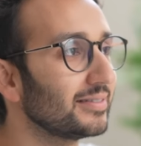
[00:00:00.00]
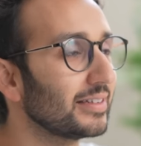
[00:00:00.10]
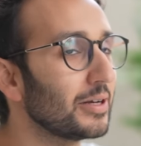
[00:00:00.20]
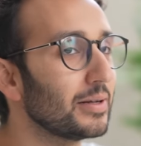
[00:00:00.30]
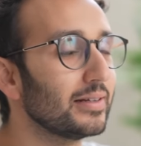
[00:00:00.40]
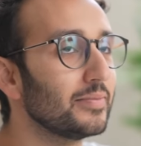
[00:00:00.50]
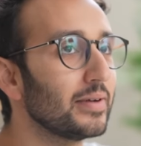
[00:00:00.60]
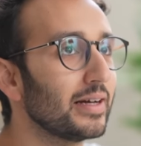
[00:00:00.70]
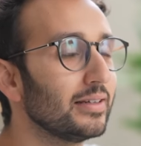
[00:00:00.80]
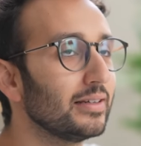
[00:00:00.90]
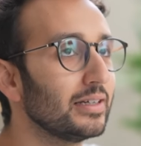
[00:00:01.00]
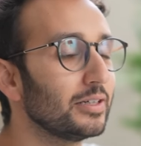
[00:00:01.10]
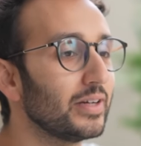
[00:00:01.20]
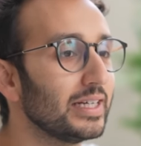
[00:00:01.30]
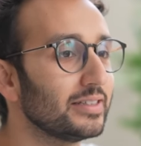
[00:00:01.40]
you know, a
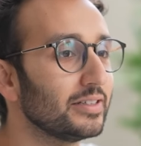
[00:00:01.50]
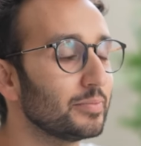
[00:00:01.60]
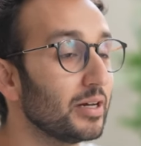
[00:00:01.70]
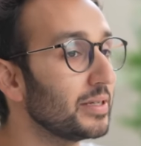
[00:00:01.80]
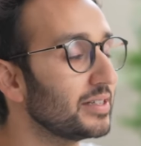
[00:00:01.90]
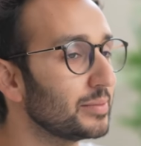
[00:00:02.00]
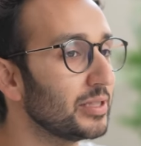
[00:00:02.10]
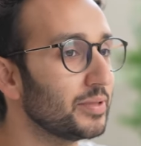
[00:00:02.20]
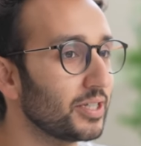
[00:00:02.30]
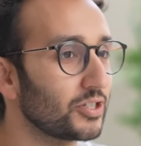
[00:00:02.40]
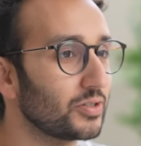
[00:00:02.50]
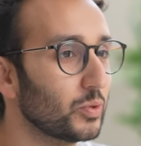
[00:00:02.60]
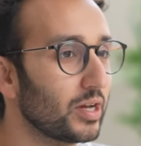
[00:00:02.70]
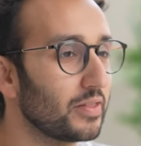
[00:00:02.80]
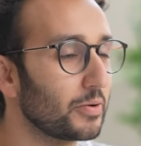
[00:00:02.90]
lot of our listeners might be in a similar
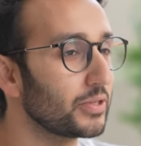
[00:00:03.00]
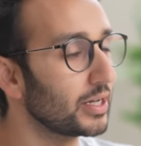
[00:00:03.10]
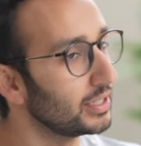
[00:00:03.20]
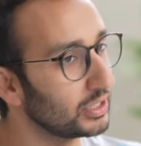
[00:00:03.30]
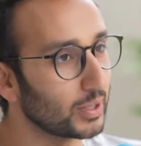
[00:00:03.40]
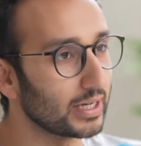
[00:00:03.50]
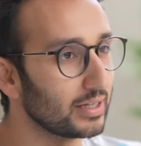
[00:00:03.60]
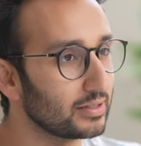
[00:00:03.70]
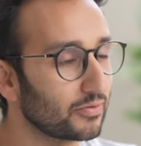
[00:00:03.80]
position where they're in their early 20s,